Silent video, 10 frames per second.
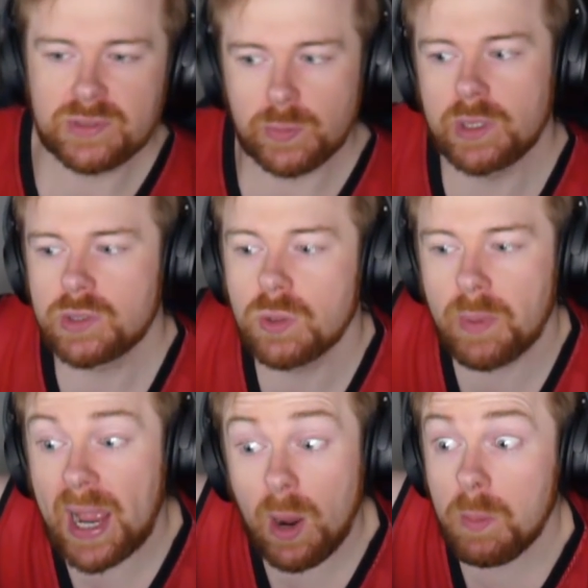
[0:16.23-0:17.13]
So we're going to talk
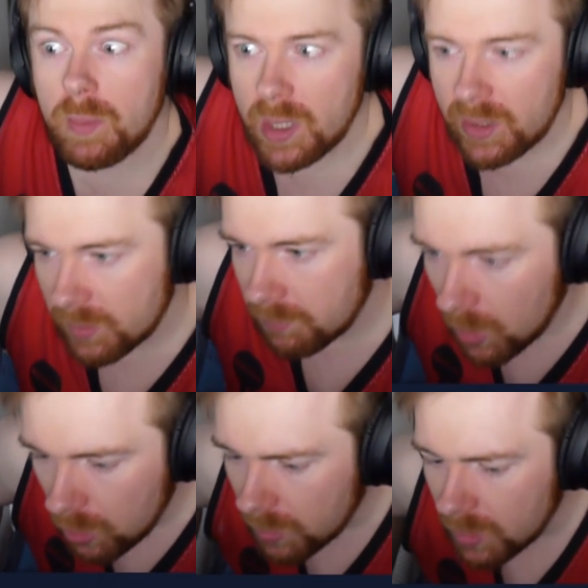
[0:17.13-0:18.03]
about how am I at the
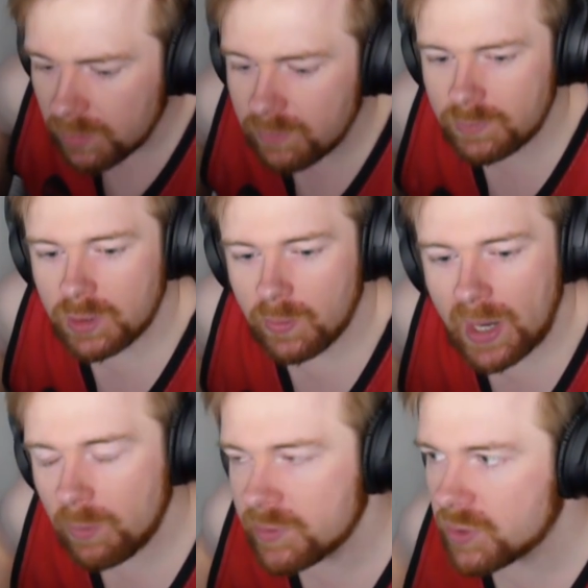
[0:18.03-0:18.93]
moment,
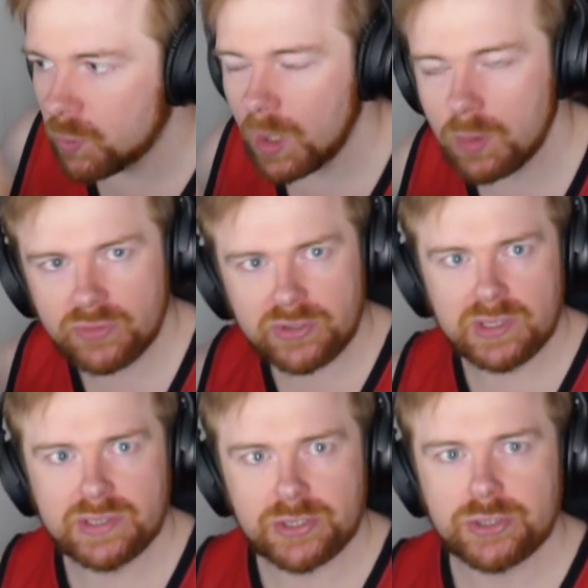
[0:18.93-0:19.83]
how is the world's
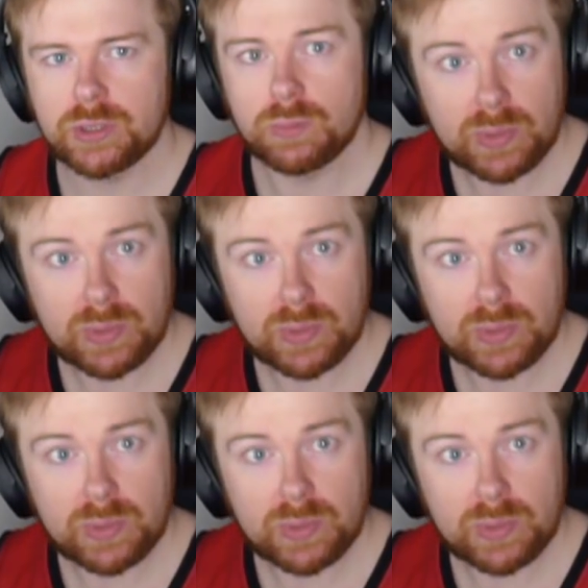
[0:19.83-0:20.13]
condition.